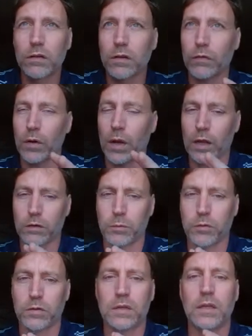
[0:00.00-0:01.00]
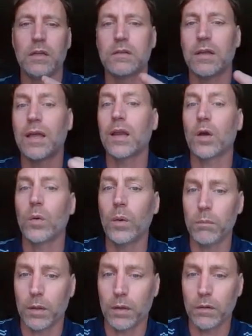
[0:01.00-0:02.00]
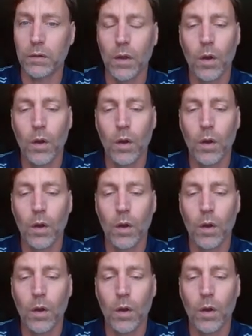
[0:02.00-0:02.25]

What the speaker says: different expertise and equipment.